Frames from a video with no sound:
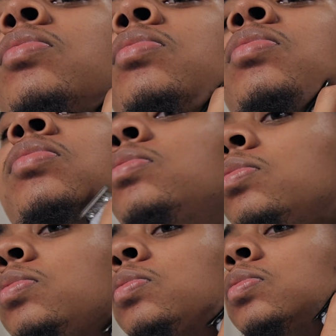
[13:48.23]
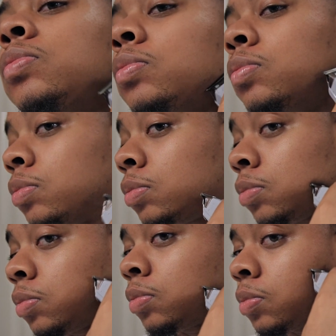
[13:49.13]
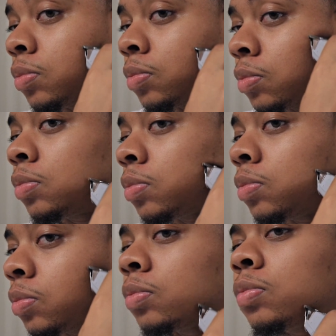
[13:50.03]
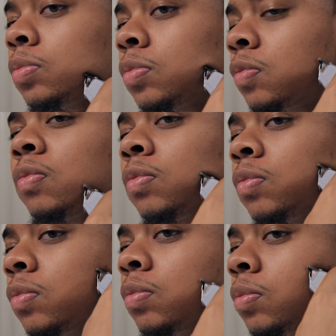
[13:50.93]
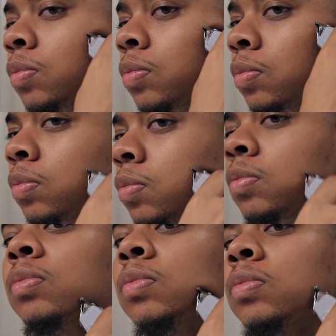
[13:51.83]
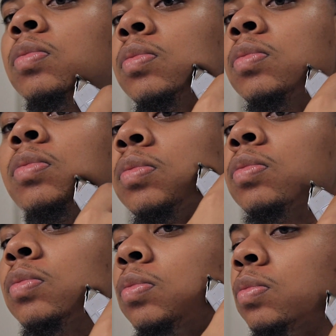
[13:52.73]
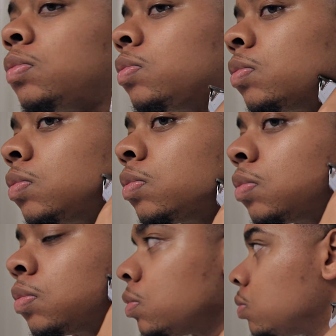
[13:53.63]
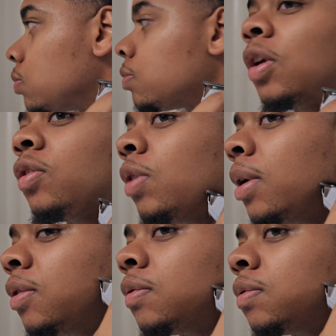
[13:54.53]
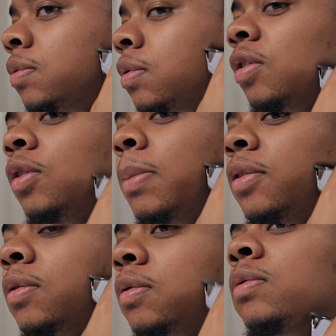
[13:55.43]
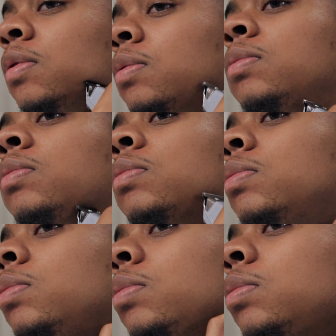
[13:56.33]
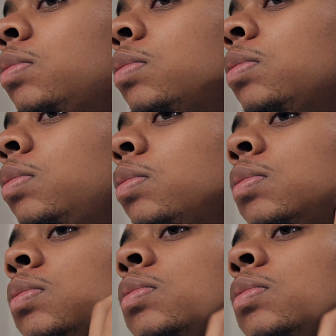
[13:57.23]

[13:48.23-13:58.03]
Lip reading: Alright guys, so we're pretty much at the end of the cut. I'm really happy with the way it turned out, man. I'm really ready to hit the club up, you know what I'm saying? Nah, but all jokes aside, I'm really feeling